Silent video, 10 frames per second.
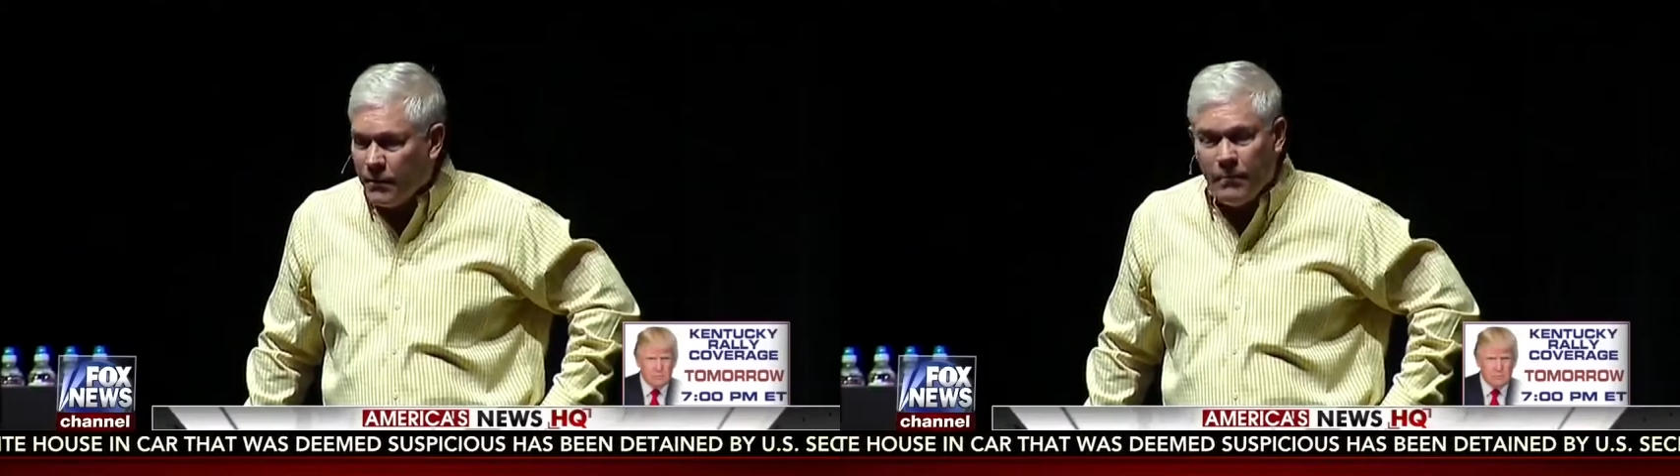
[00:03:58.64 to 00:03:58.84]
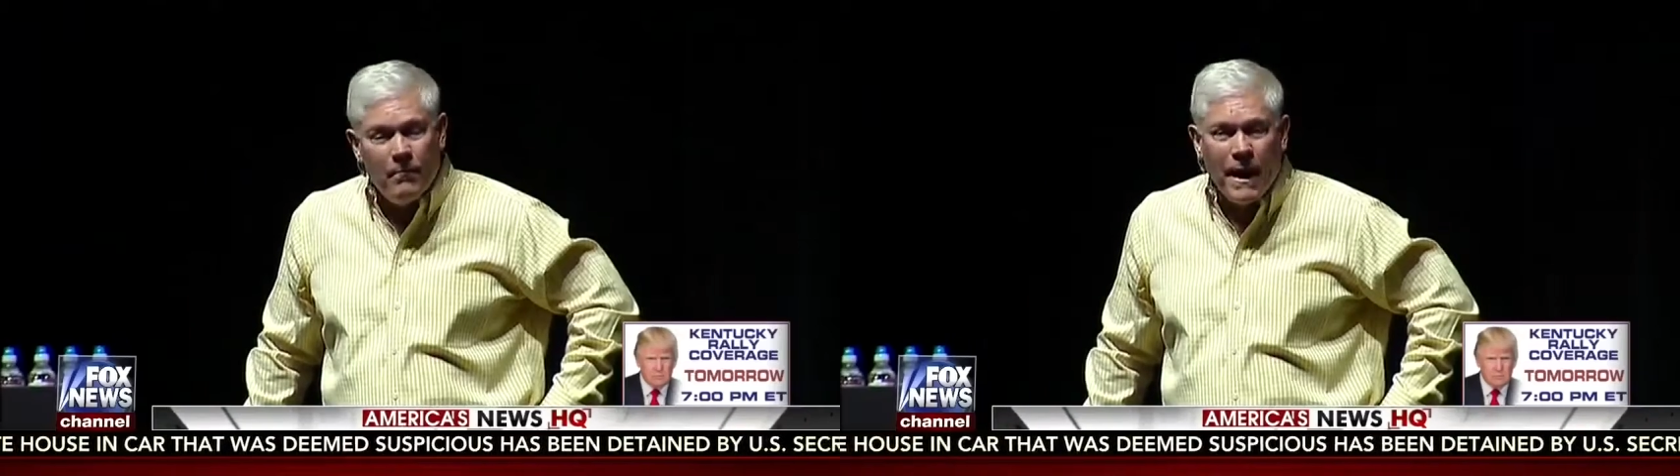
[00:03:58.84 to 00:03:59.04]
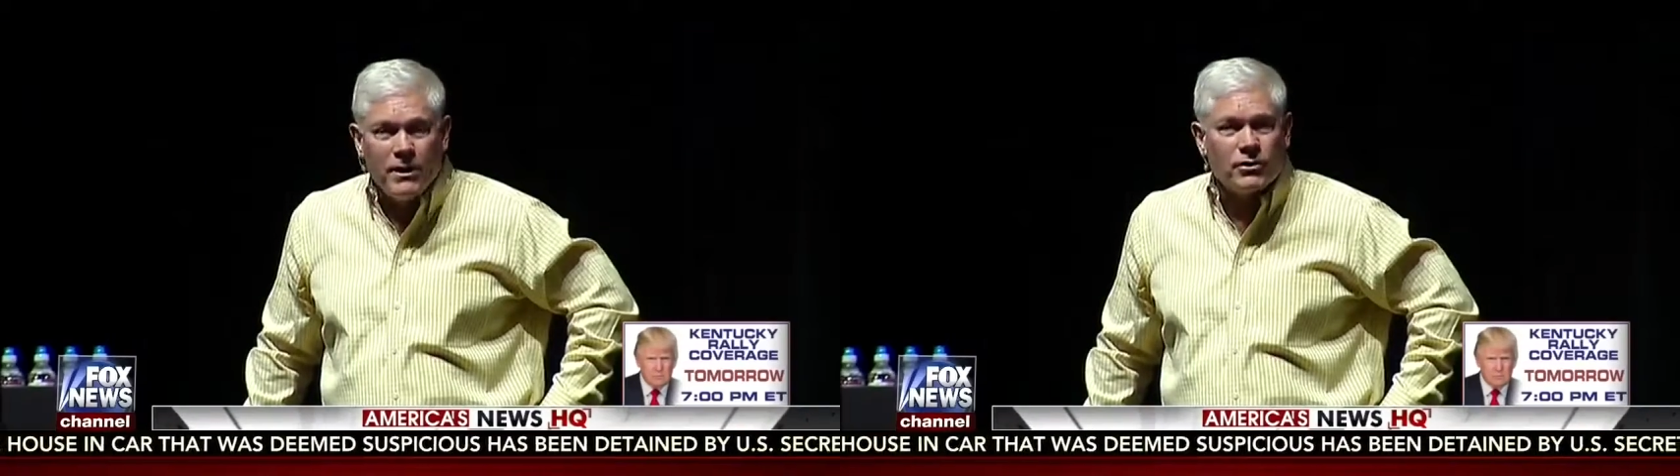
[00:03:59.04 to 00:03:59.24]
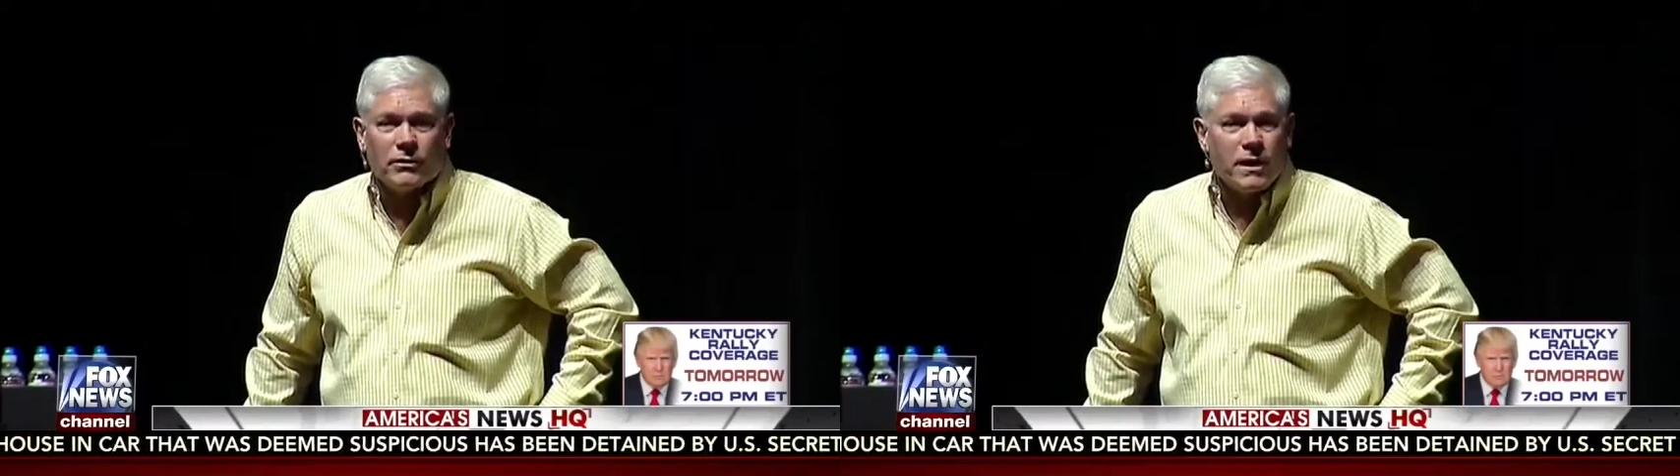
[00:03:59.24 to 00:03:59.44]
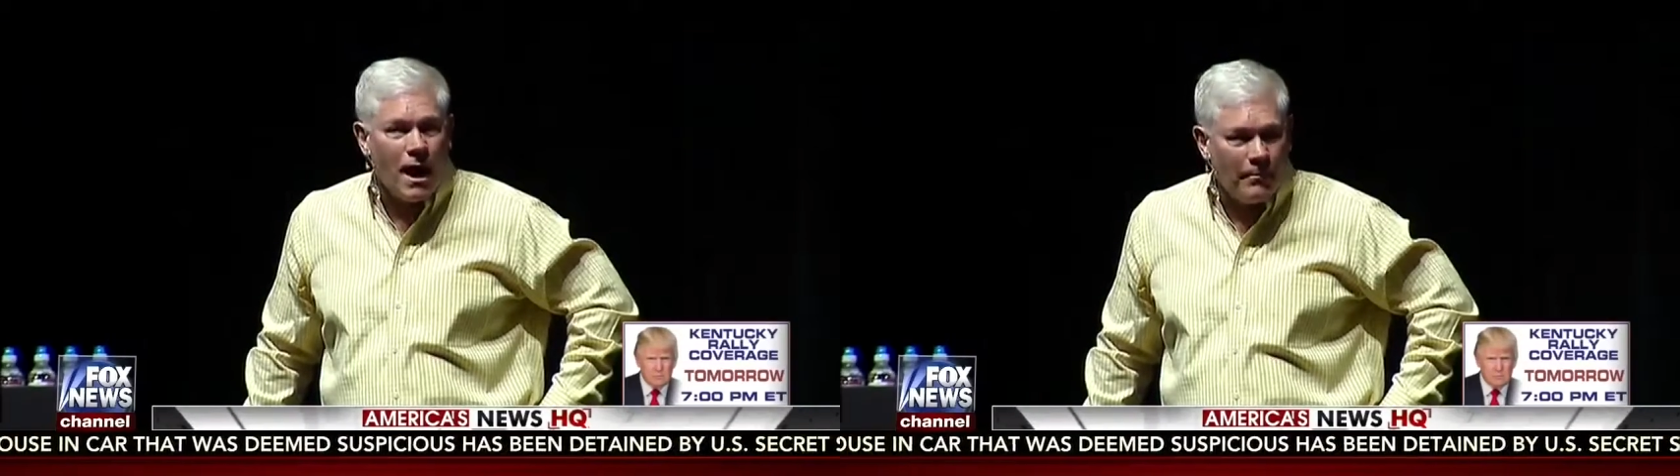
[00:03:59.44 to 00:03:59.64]
right
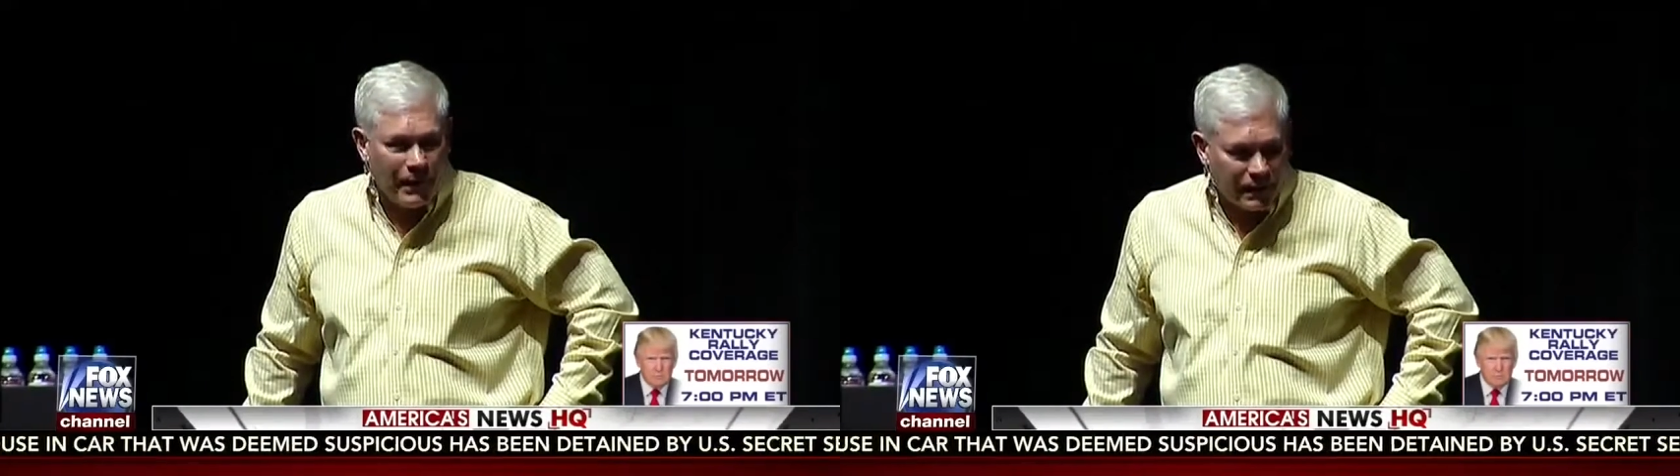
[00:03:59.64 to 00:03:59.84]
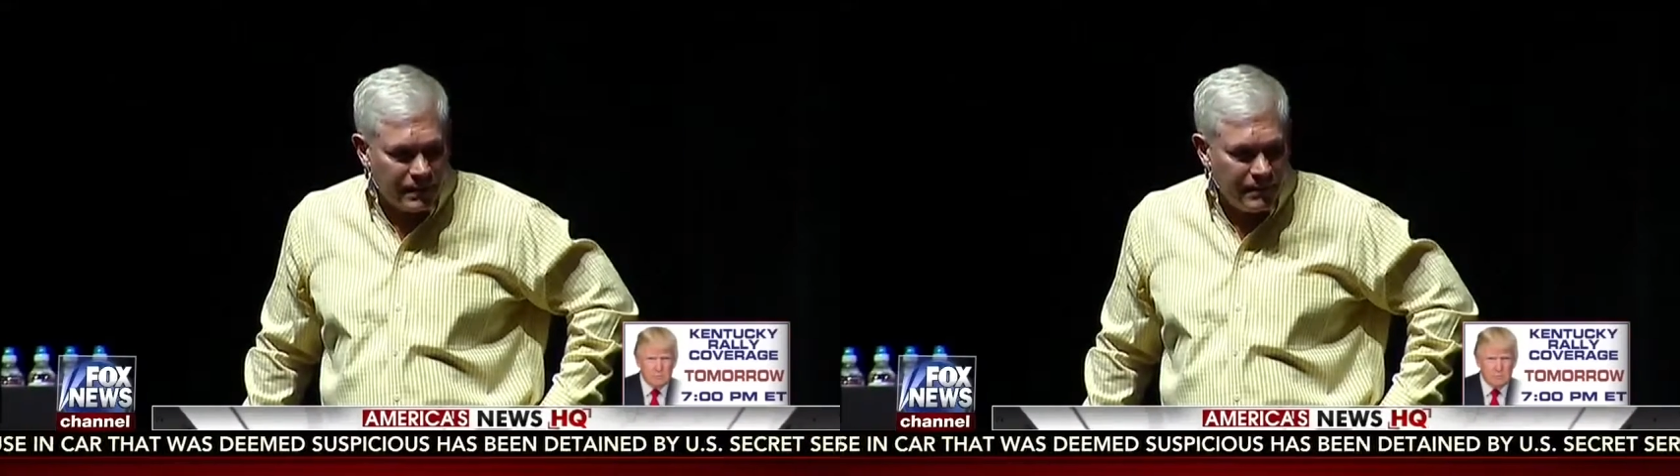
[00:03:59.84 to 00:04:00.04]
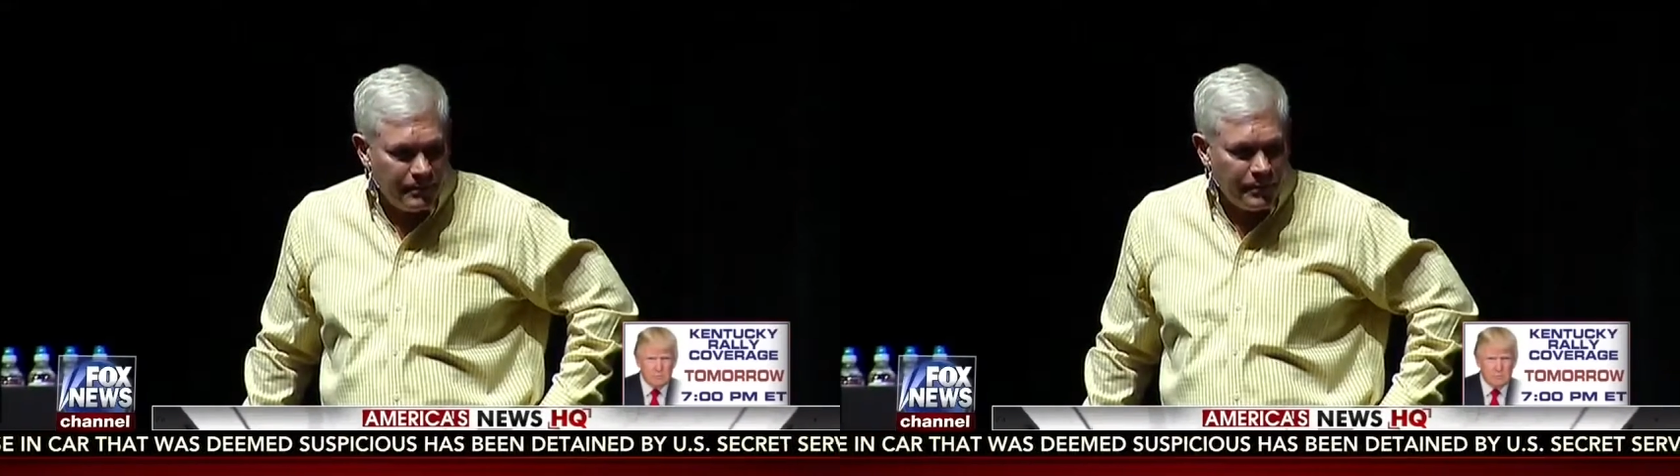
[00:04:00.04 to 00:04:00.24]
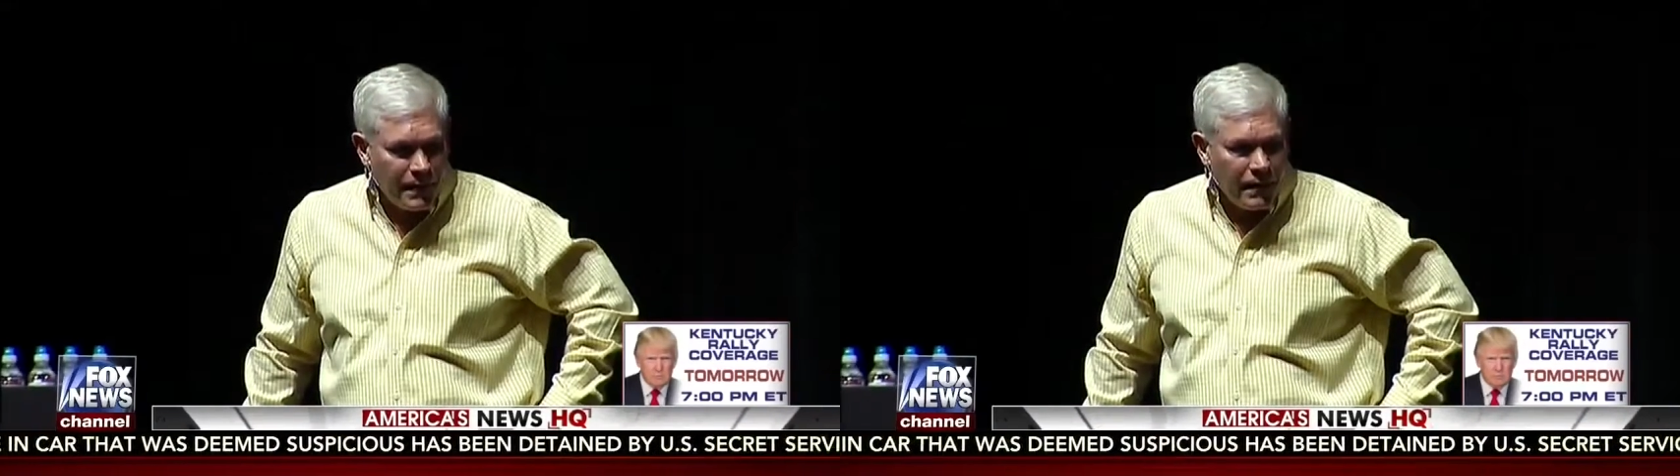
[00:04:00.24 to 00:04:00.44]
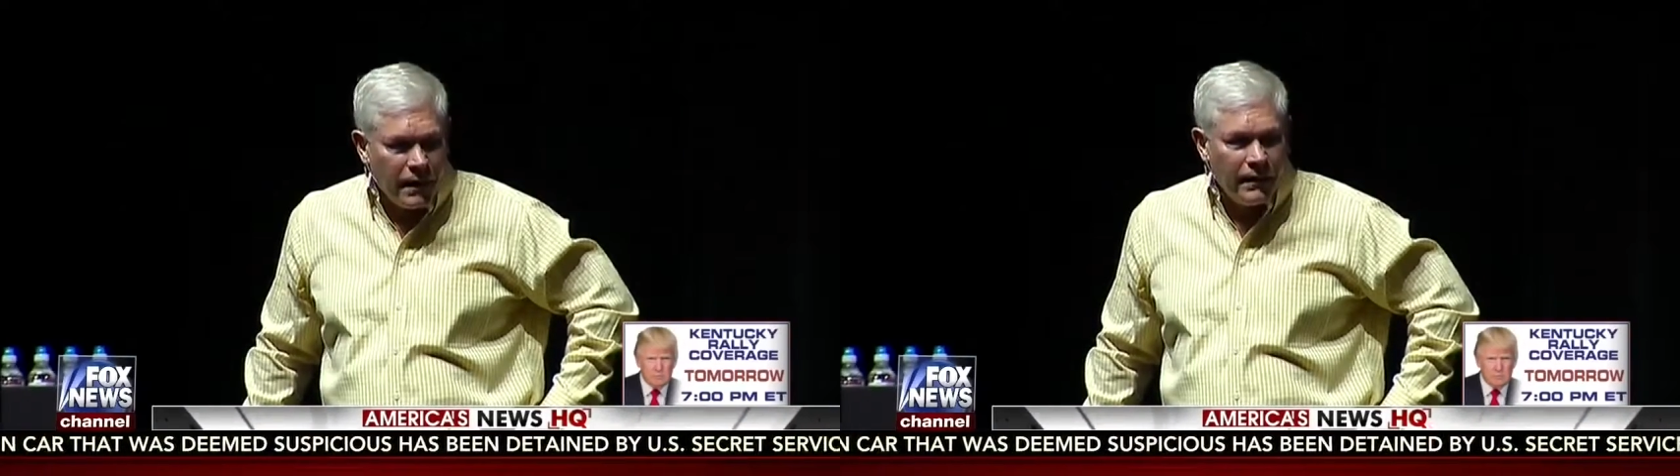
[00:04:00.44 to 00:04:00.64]
information, but they also want
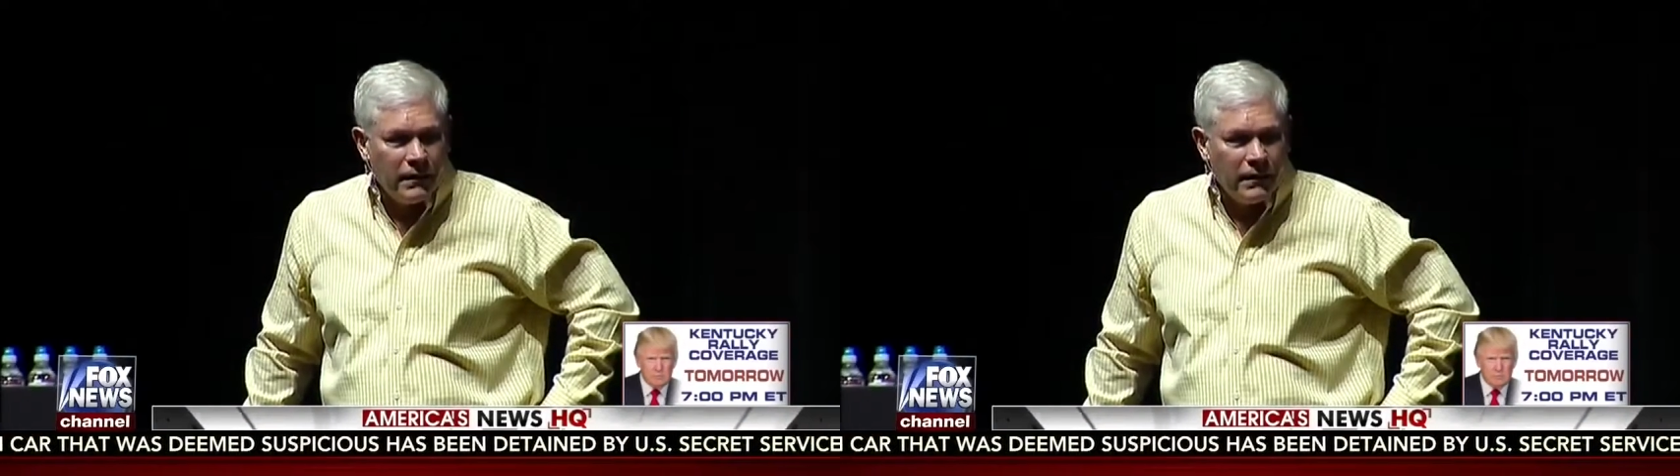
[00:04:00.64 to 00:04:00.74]
to make sure